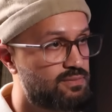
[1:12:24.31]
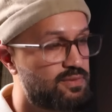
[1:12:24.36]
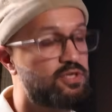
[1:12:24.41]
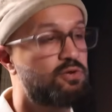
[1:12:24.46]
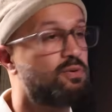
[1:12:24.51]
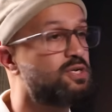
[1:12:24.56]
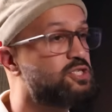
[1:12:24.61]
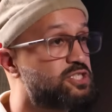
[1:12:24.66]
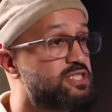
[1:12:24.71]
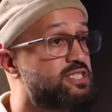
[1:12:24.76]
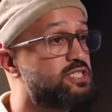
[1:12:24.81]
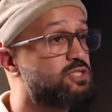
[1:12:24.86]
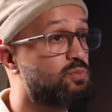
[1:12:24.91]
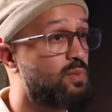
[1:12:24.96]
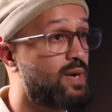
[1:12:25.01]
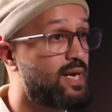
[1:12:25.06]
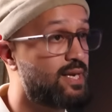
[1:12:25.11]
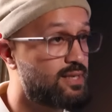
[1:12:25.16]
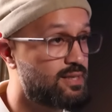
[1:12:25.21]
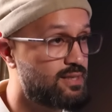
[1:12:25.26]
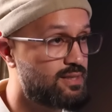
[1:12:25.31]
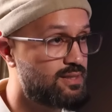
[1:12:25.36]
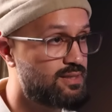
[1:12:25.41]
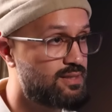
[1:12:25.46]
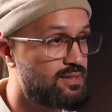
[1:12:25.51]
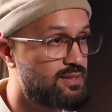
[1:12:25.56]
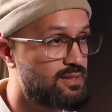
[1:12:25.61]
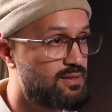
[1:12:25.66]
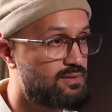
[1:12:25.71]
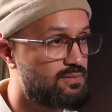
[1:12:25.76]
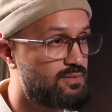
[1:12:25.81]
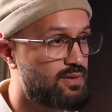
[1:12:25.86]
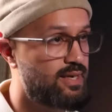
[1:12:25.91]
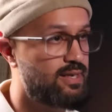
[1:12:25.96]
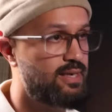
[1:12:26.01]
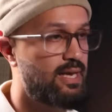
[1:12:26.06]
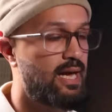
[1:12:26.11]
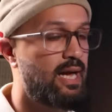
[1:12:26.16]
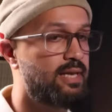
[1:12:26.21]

But the question is when, right?